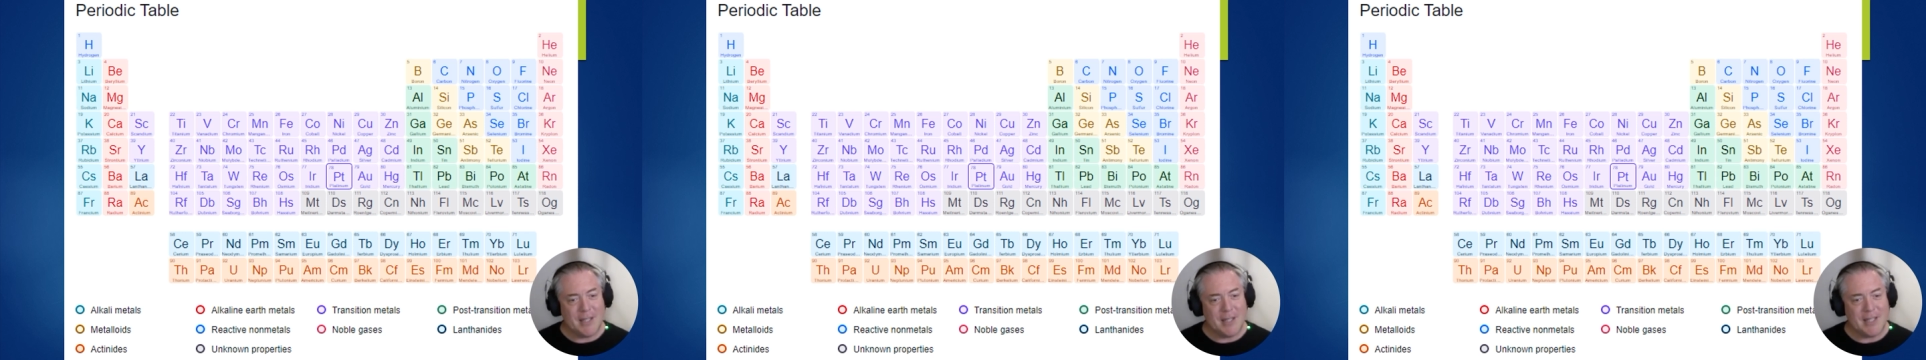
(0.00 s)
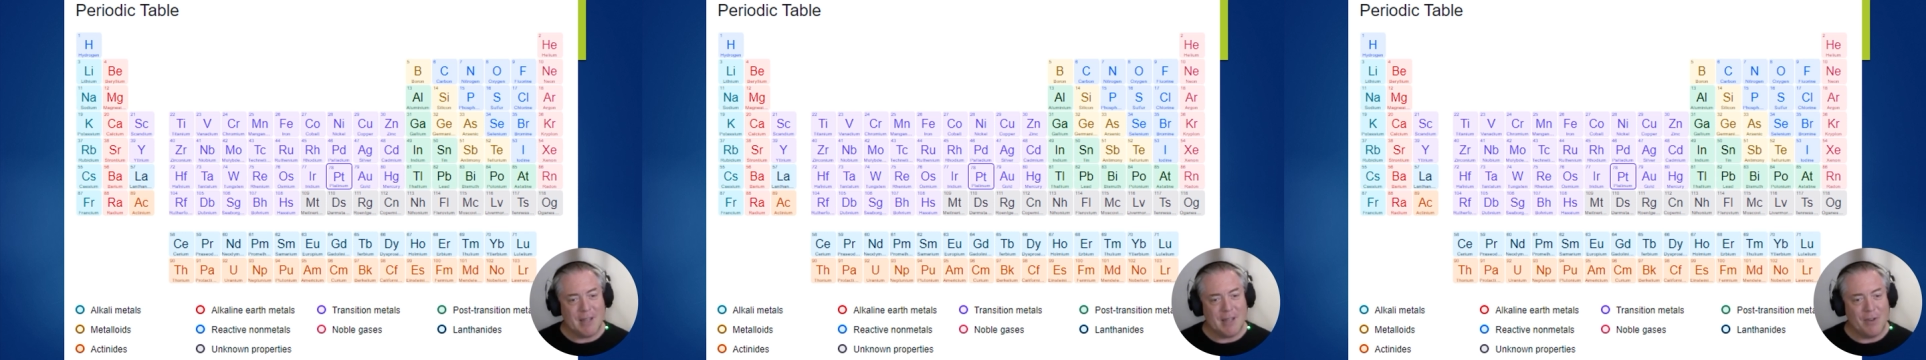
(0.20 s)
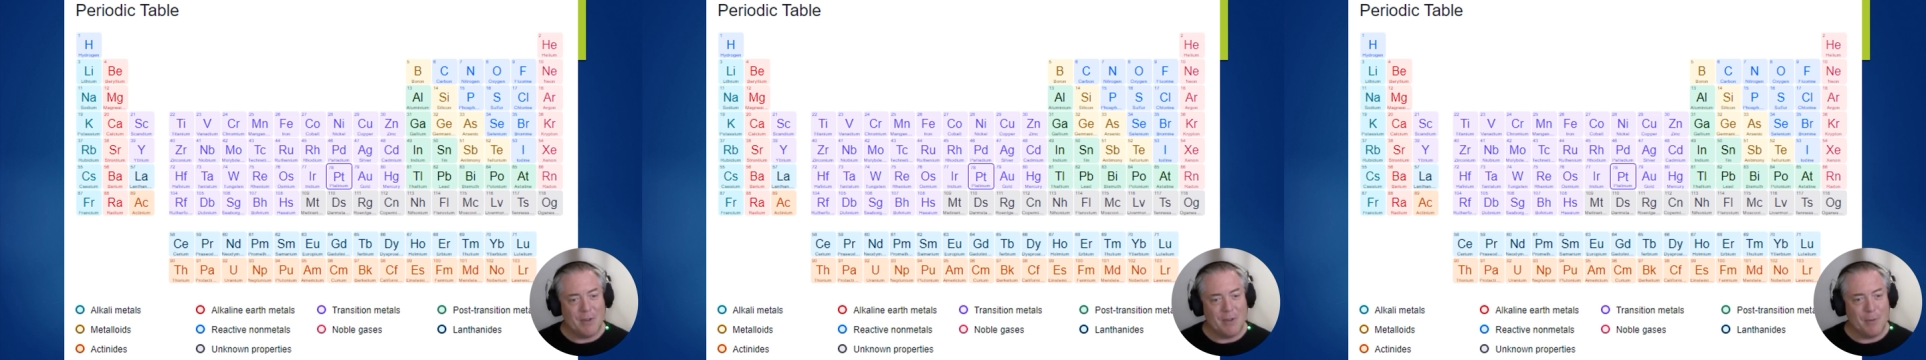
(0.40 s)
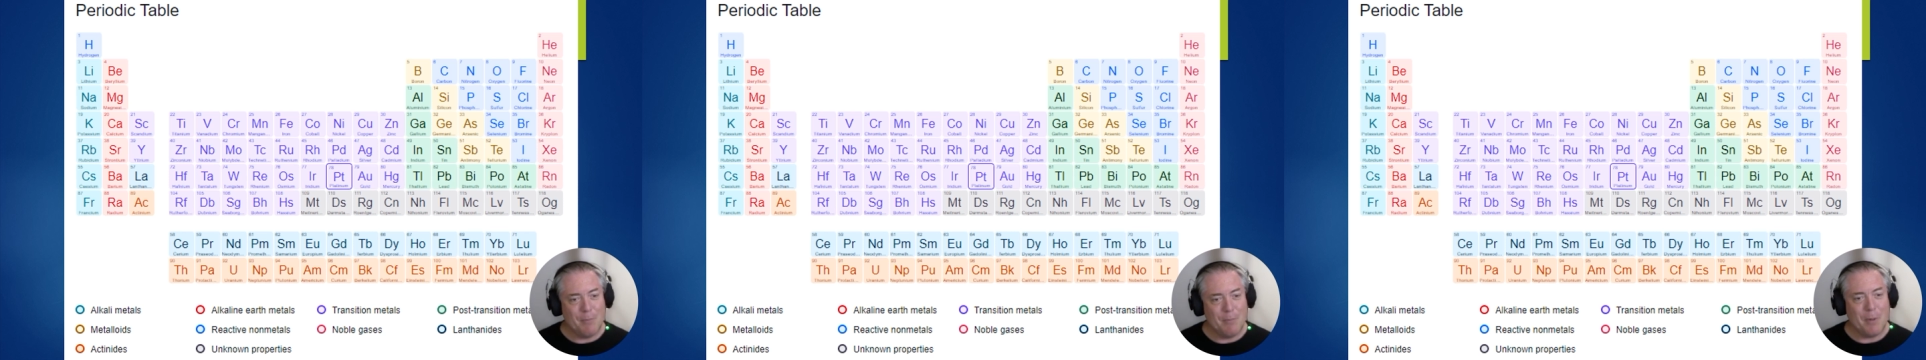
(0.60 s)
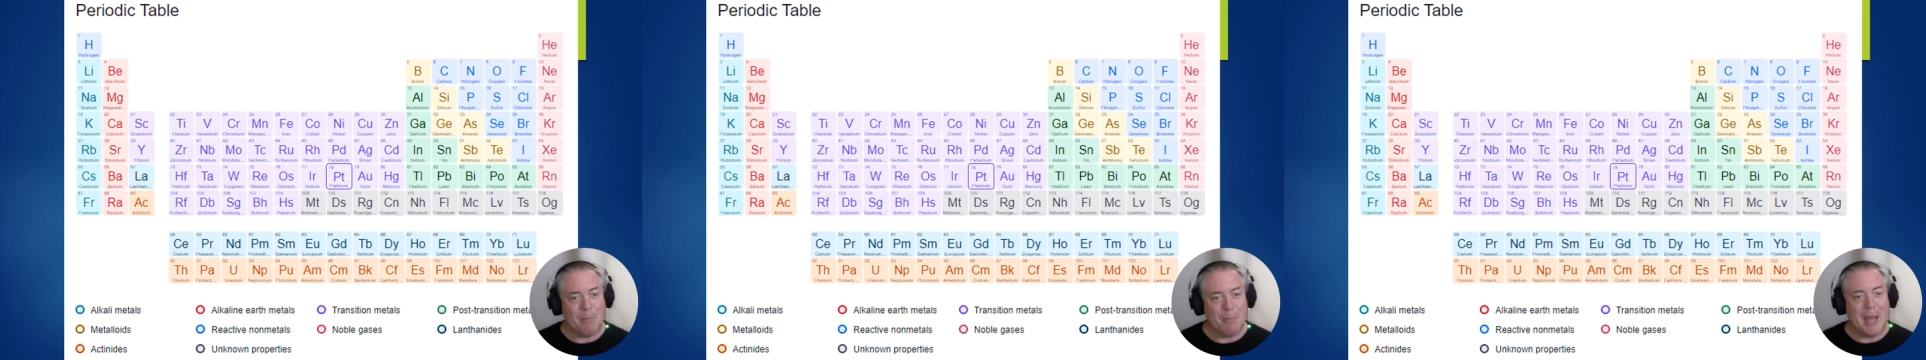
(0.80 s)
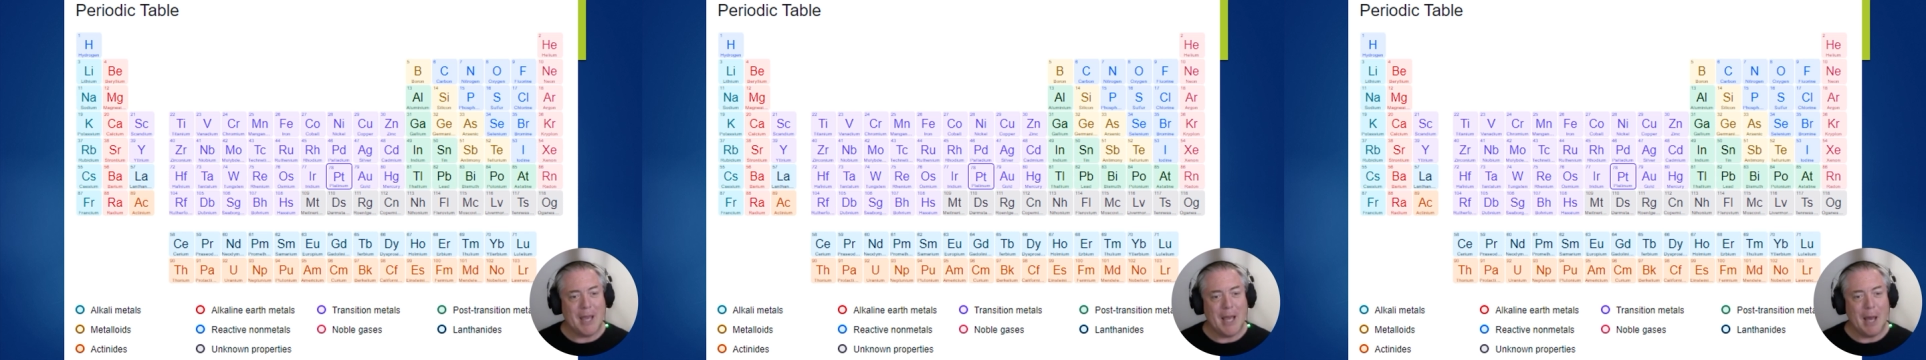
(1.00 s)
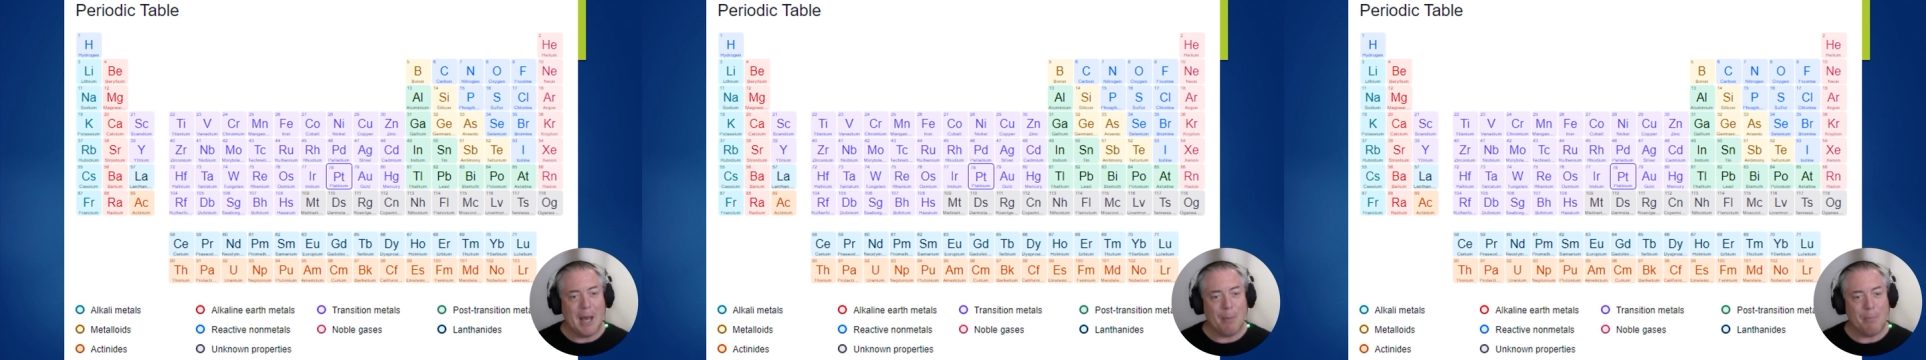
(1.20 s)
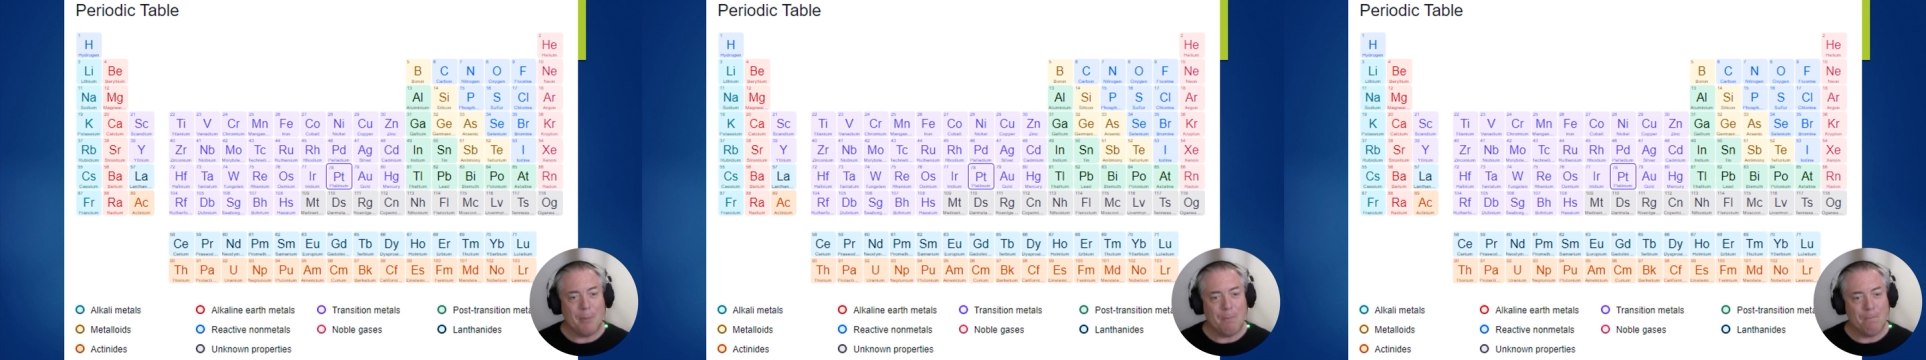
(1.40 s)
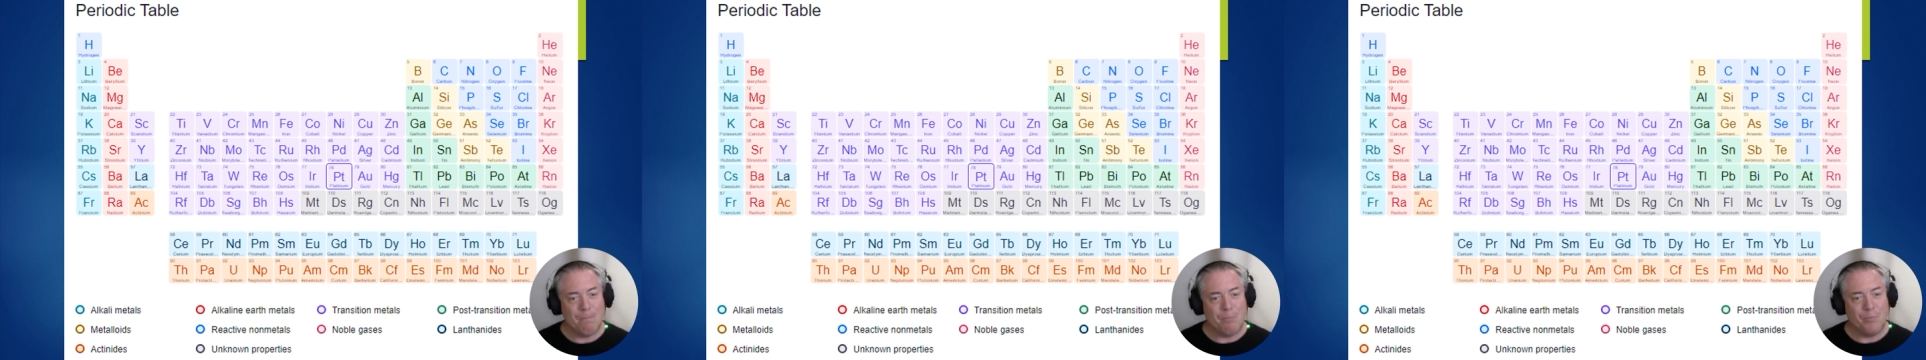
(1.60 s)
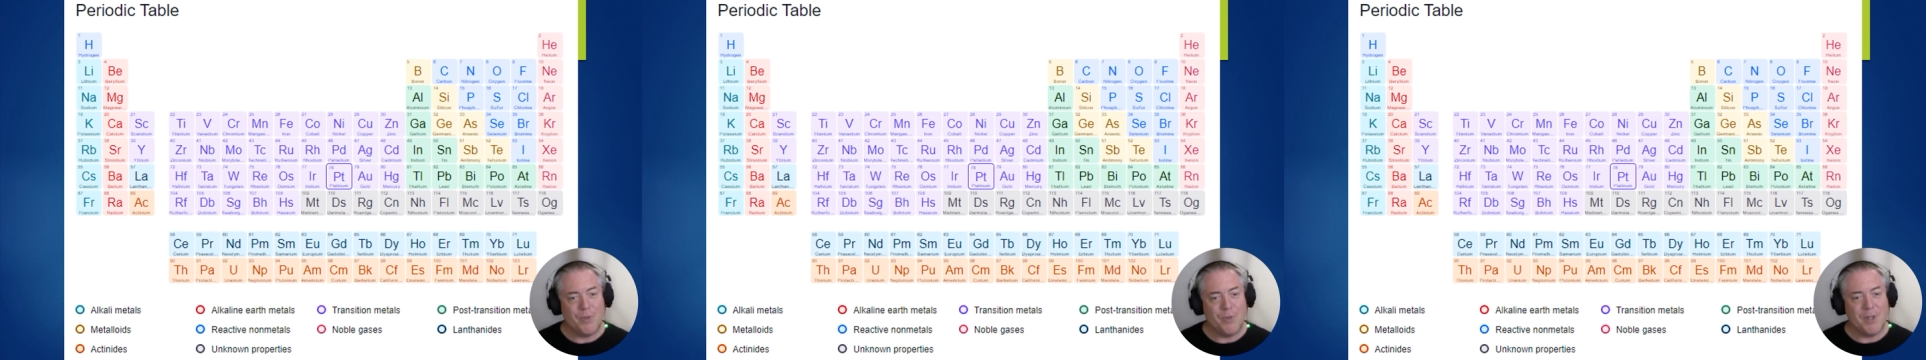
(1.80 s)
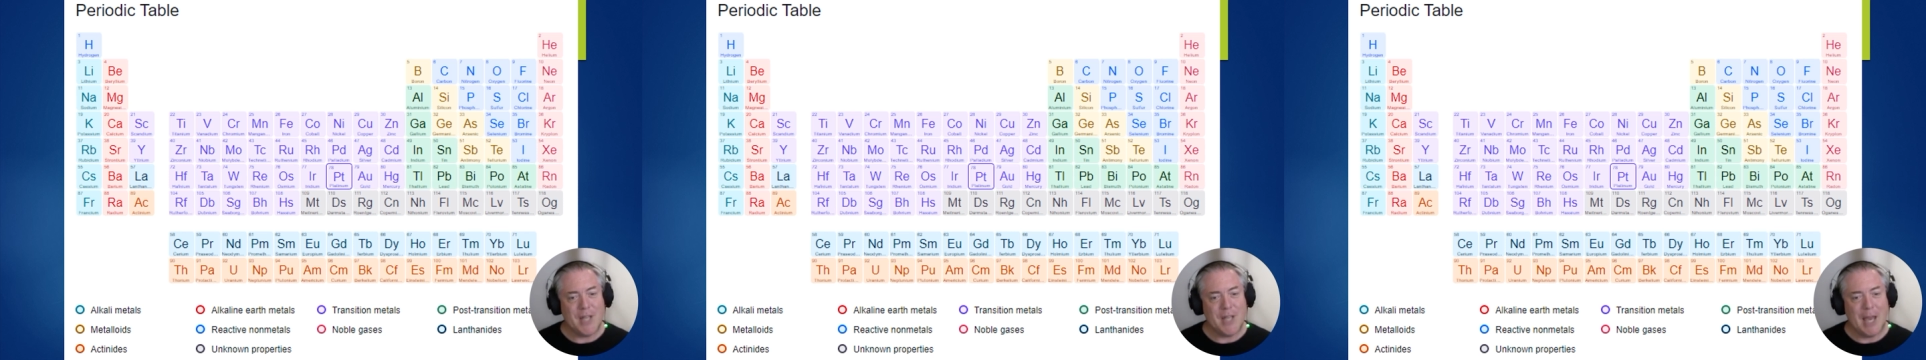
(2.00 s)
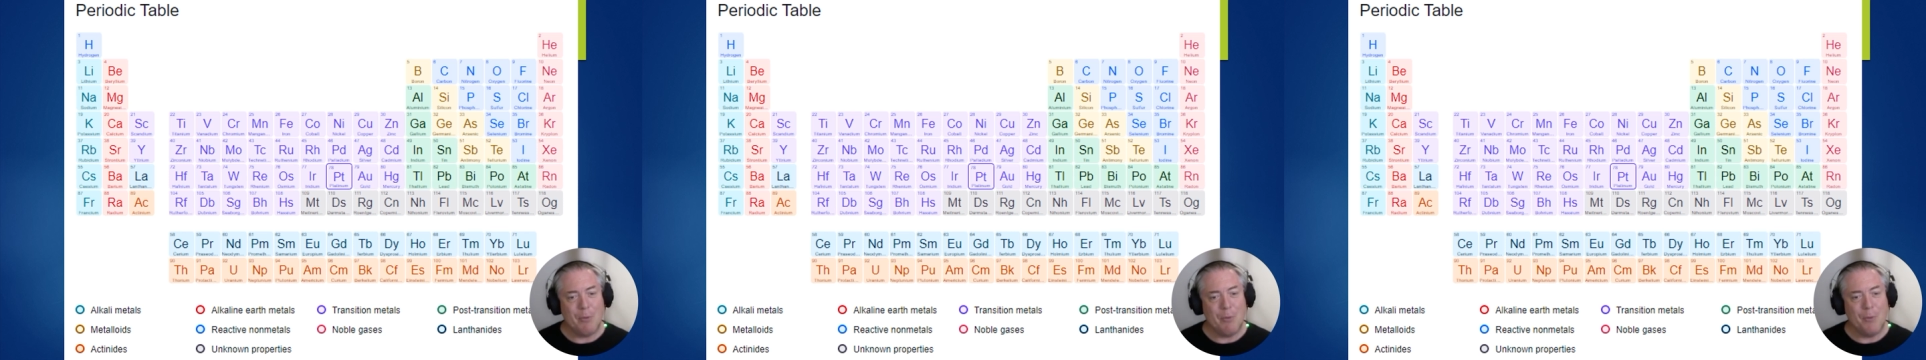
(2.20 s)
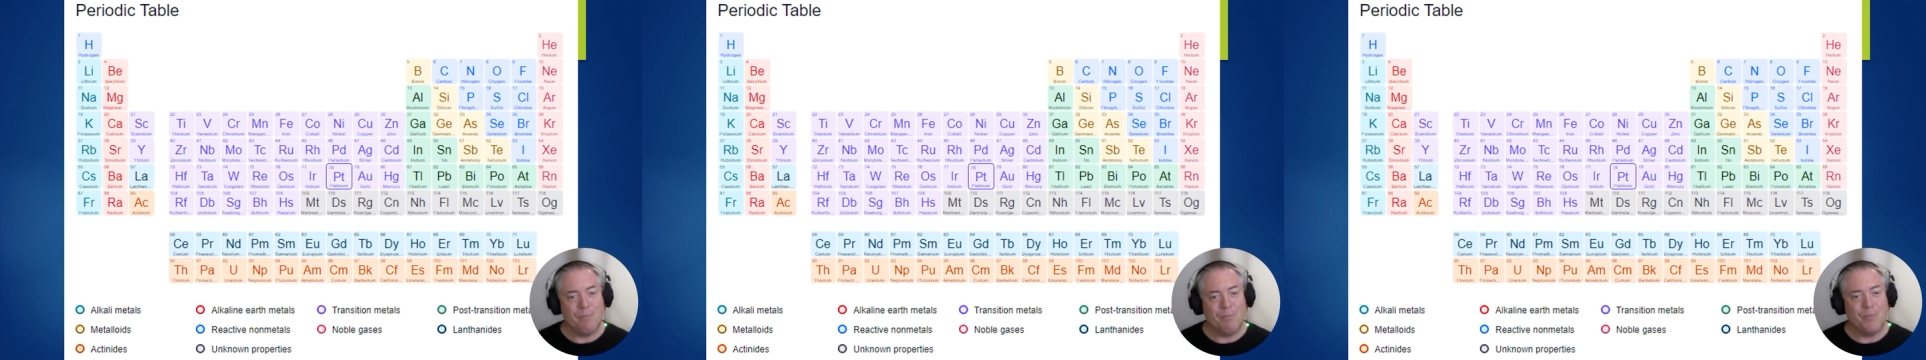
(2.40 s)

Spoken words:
the 7 of them that make up the table.